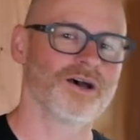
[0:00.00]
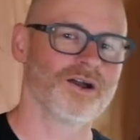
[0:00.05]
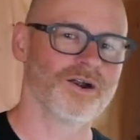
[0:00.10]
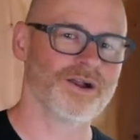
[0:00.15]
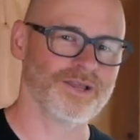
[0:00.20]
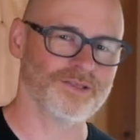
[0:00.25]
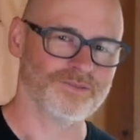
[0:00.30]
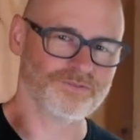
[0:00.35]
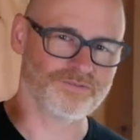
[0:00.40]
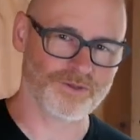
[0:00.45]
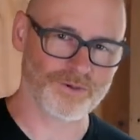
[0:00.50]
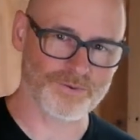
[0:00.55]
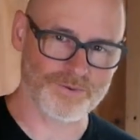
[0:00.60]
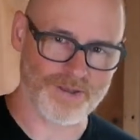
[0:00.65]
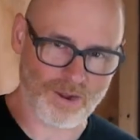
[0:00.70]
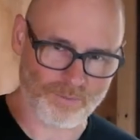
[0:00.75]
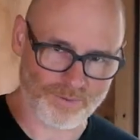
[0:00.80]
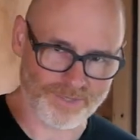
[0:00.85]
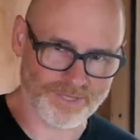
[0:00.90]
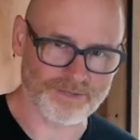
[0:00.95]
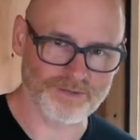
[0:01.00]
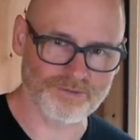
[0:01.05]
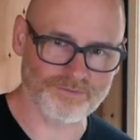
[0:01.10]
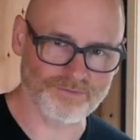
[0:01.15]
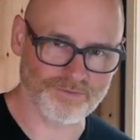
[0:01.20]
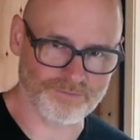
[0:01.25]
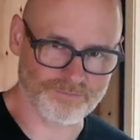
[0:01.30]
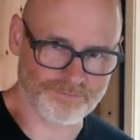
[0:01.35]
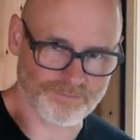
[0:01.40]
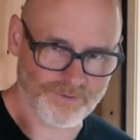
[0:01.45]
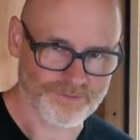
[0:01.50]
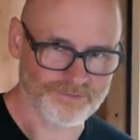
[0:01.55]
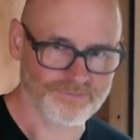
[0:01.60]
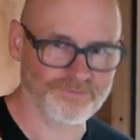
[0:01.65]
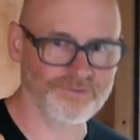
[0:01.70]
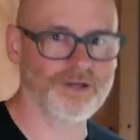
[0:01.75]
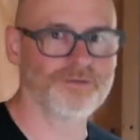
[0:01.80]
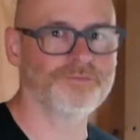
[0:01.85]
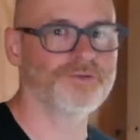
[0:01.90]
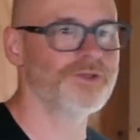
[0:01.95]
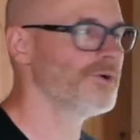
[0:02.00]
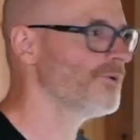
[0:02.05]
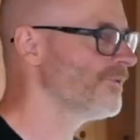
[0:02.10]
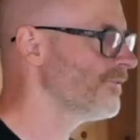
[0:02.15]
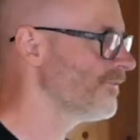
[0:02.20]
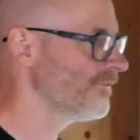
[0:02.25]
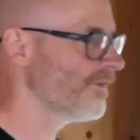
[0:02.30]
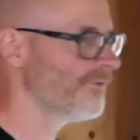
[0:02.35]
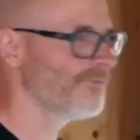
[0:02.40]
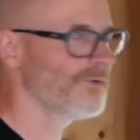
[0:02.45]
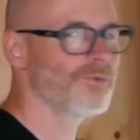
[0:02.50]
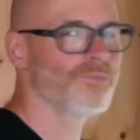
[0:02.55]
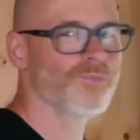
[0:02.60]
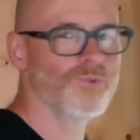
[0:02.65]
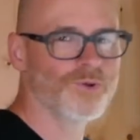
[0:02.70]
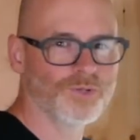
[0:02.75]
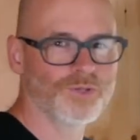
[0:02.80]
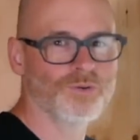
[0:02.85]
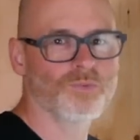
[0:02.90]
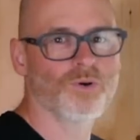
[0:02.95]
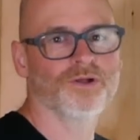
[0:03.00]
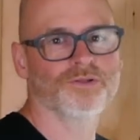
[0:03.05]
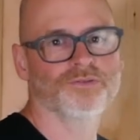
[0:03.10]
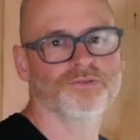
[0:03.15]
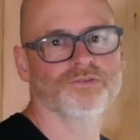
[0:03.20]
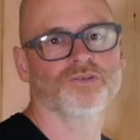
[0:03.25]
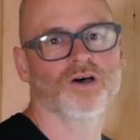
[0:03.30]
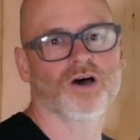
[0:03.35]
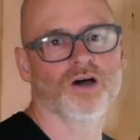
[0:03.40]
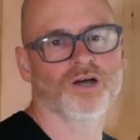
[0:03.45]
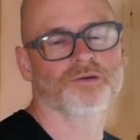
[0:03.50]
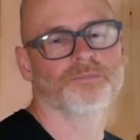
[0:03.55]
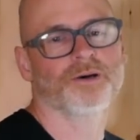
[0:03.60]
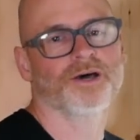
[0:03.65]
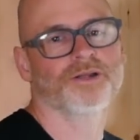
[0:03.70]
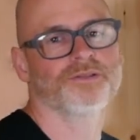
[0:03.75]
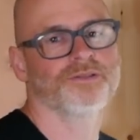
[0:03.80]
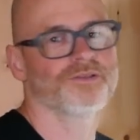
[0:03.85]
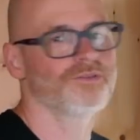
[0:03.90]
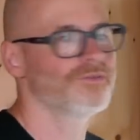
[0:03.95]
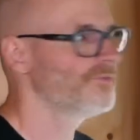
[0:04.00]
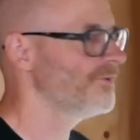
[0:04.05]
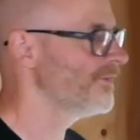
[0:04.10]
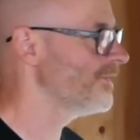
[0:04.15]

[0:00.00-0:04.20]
All right, so now we're getting into the fun stuff here, the stuff I really wanted to talk about in this